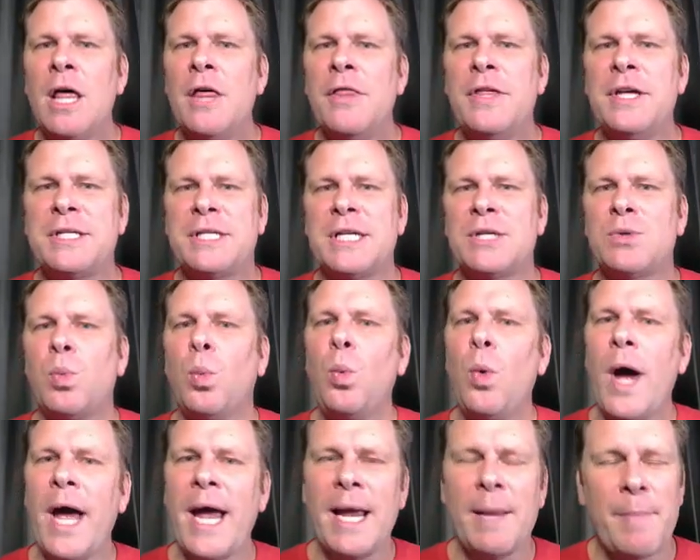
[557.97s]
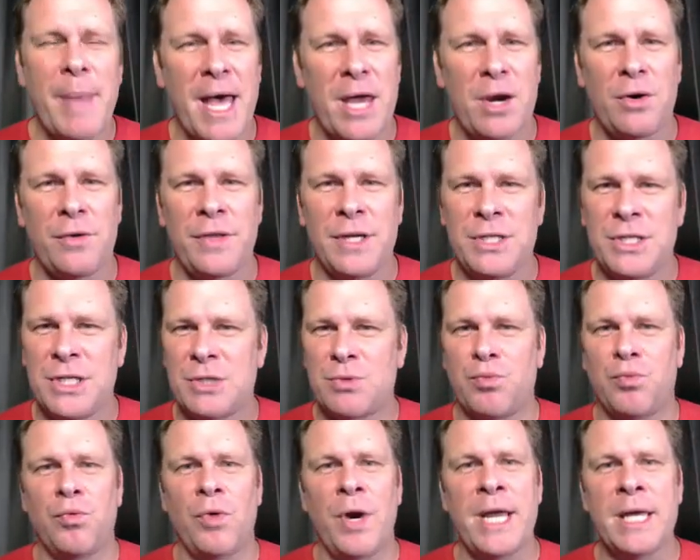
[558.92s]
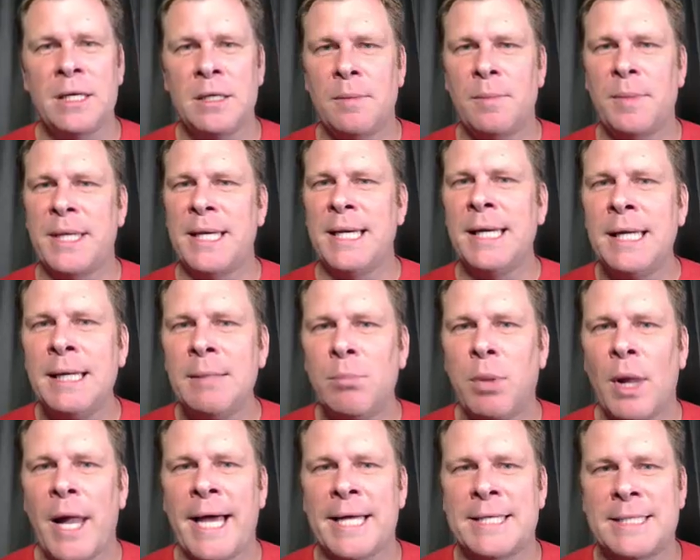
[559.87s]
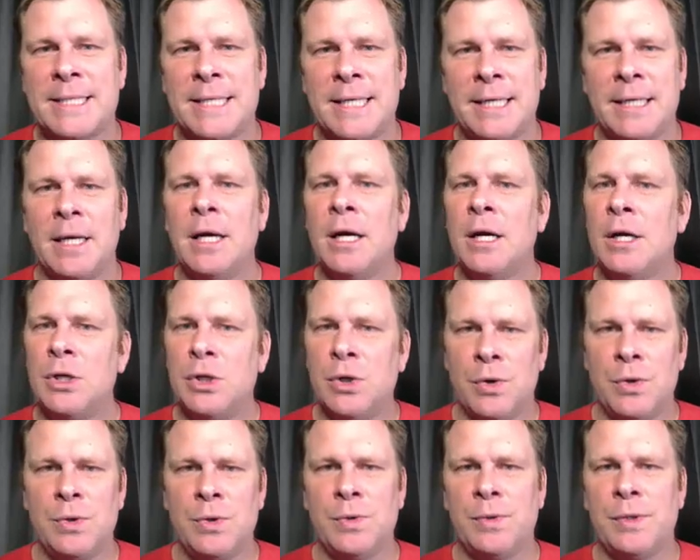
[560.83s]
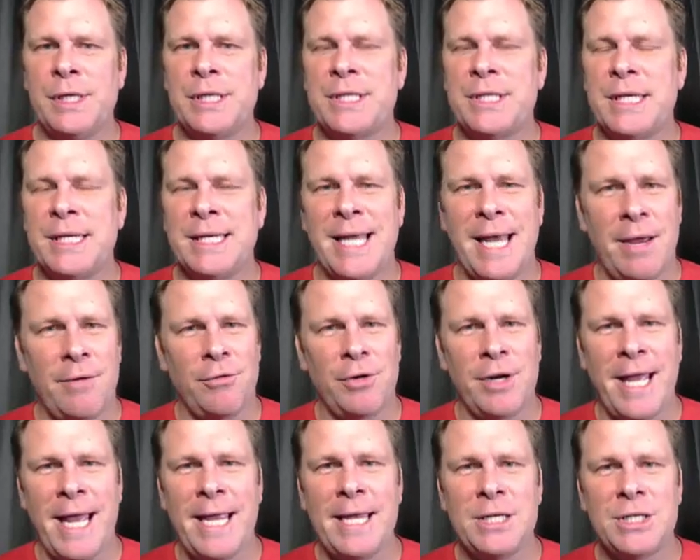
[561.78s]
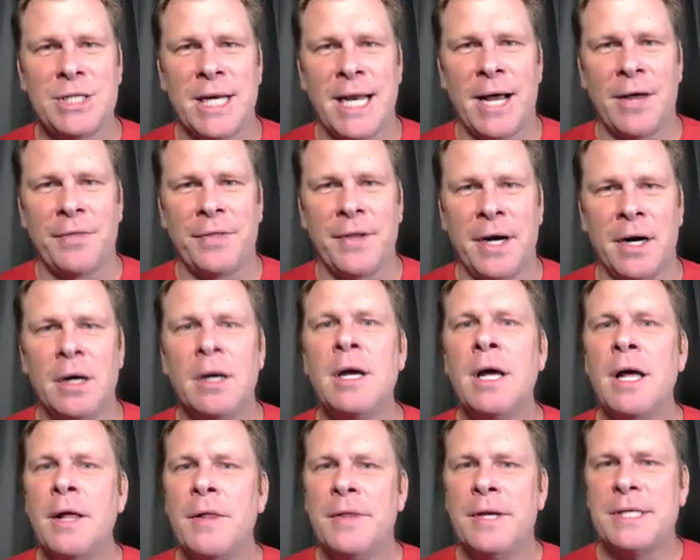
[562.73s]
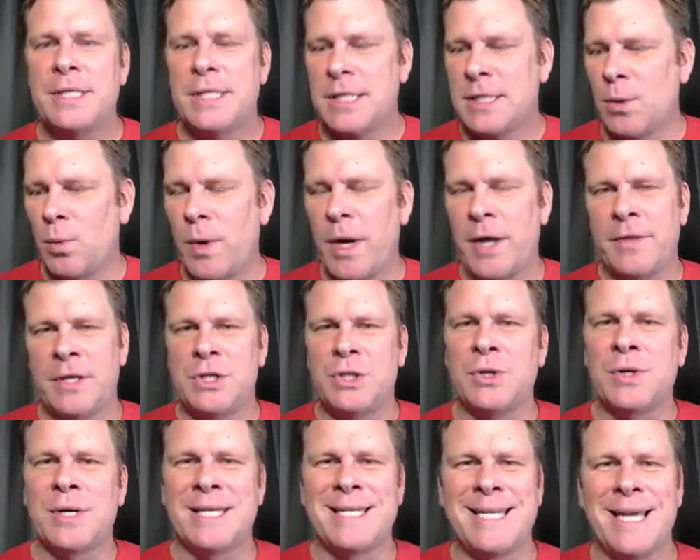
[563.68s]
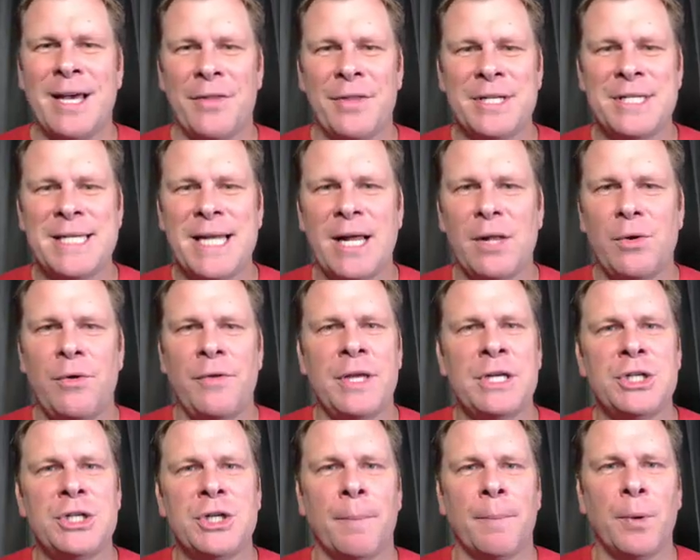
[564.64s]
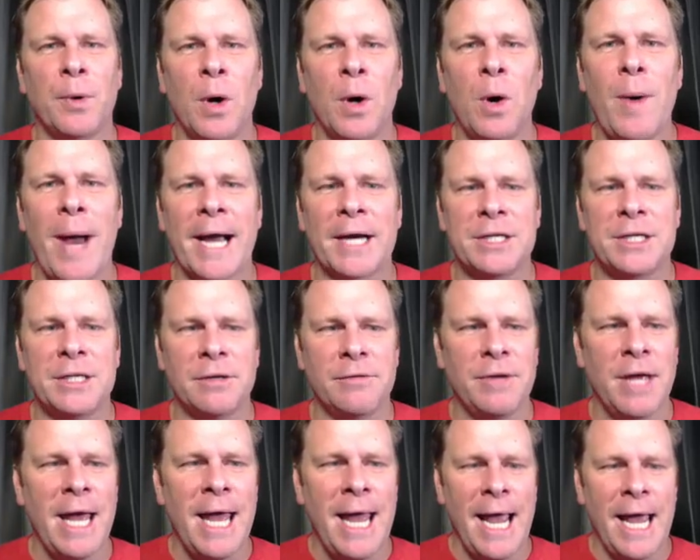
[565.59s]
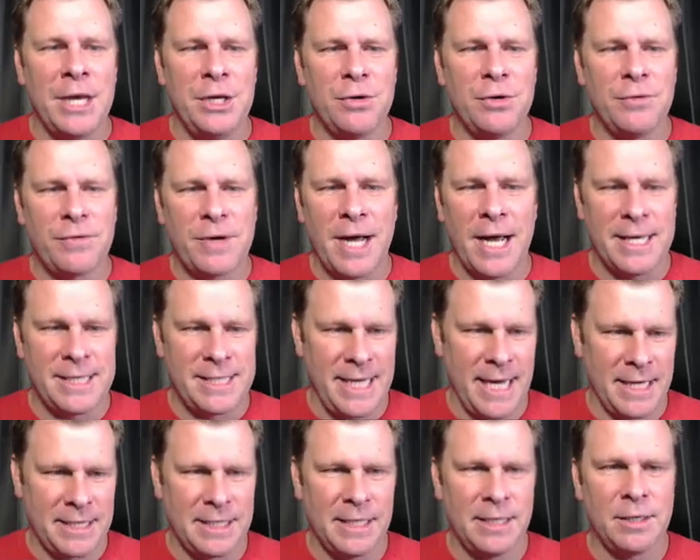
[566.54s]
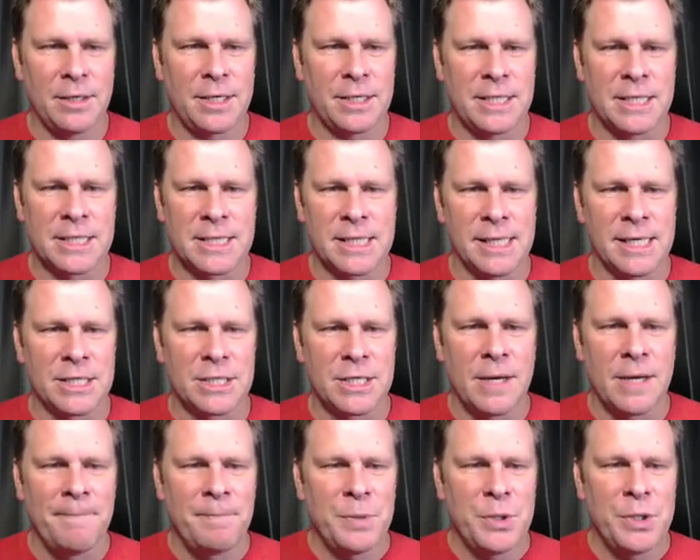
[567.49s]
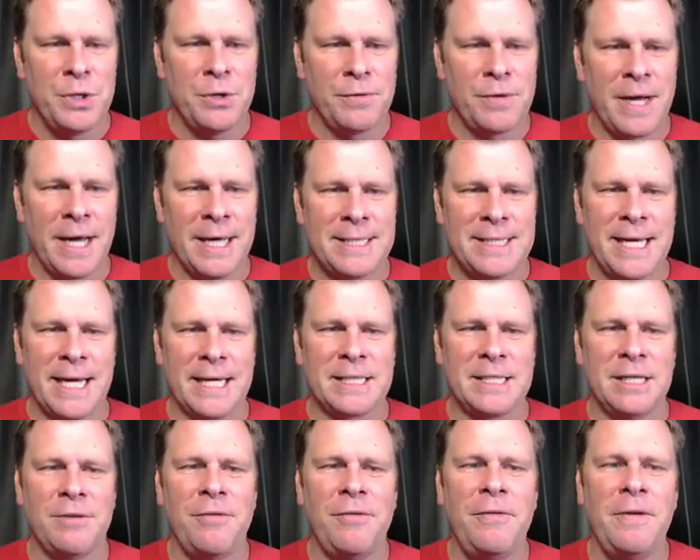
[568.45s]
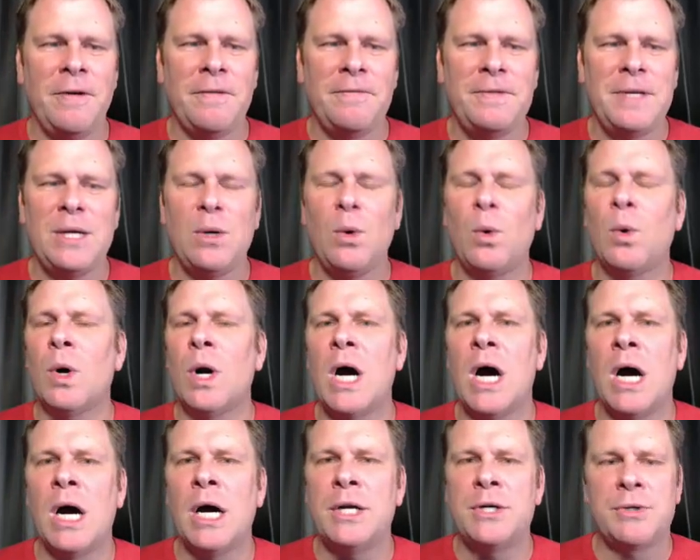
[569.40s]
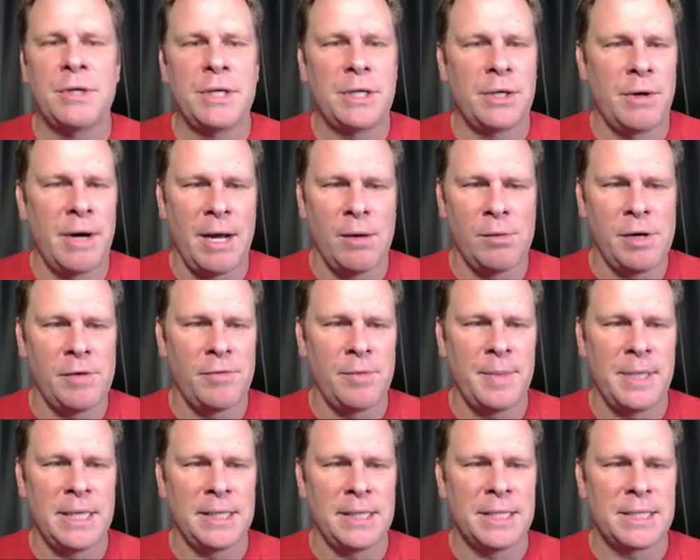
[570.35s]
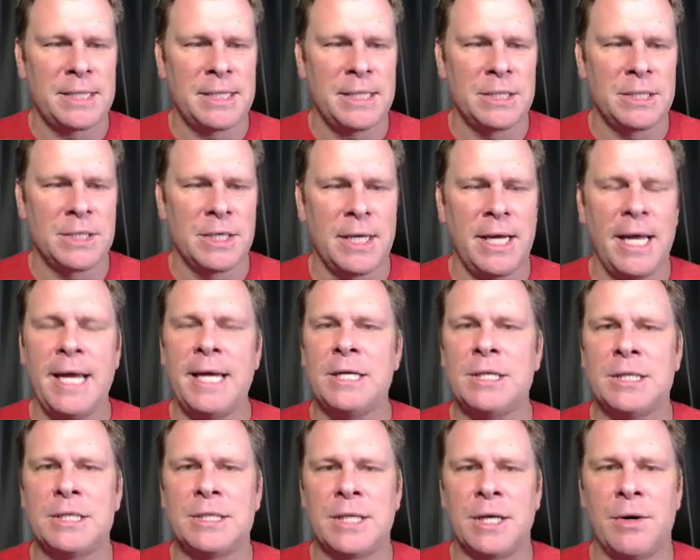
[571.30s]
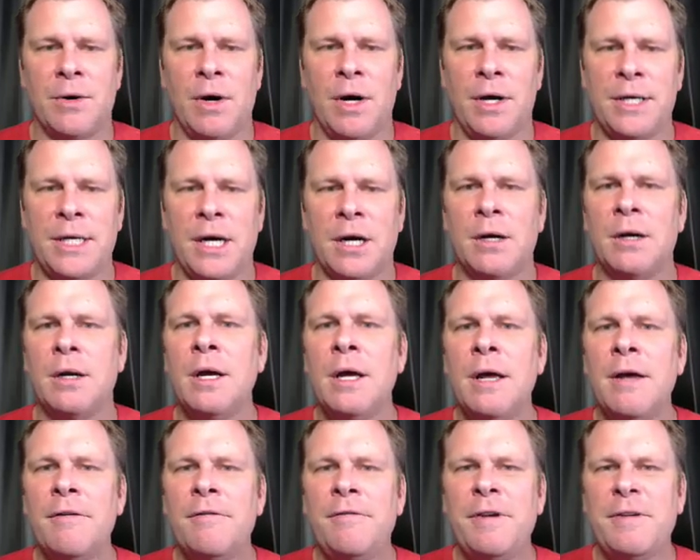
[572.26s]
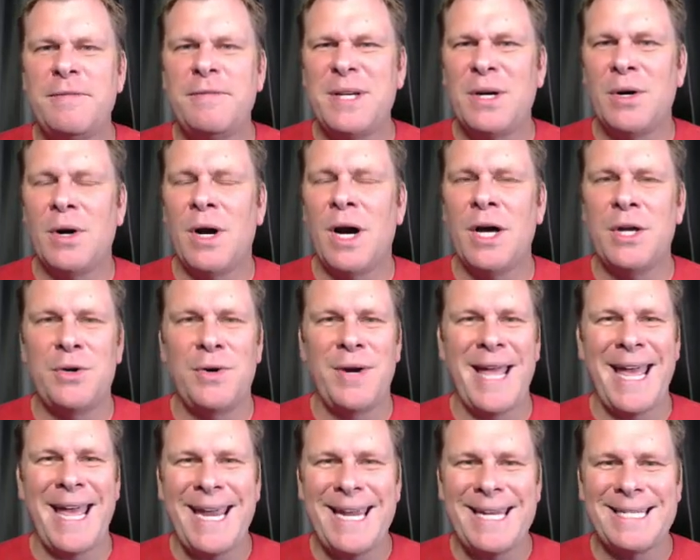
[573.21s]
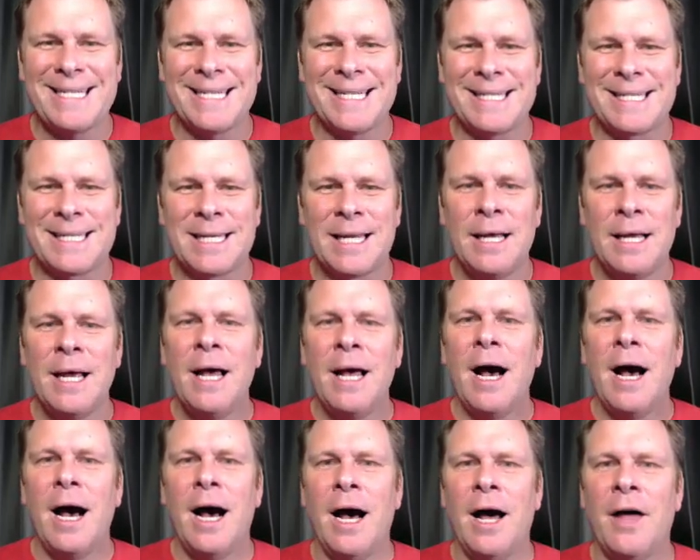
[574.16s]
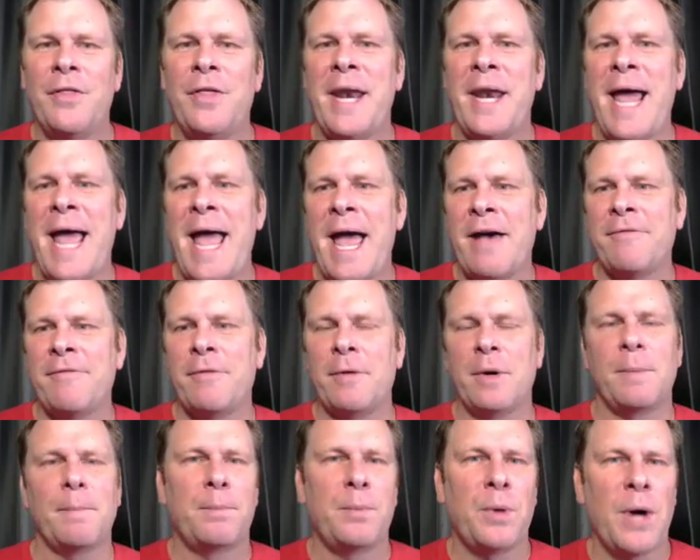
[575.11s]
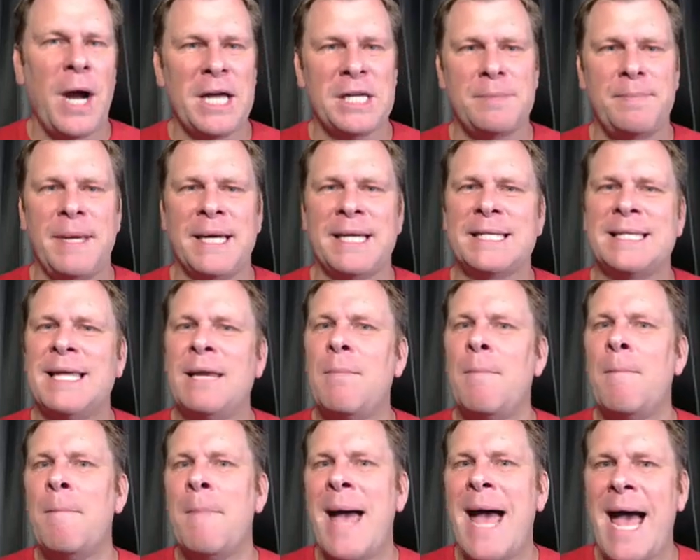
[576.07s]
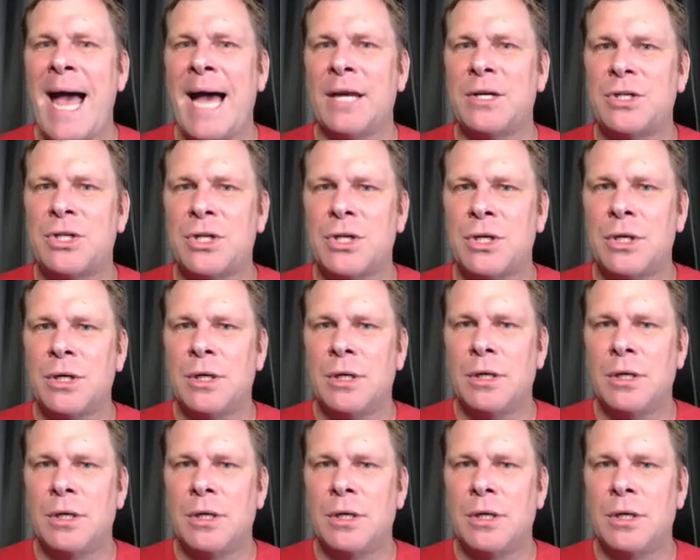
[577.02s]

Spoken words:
This is way better than just randomly e-blasting your new listing to every agent out there. This is a way that you can tell the seller that you're proactive and you've contacted, look at this list, you've contacted 50 or 100 or however many listings agents that are on here, 50 or 100 agents that have prospects that match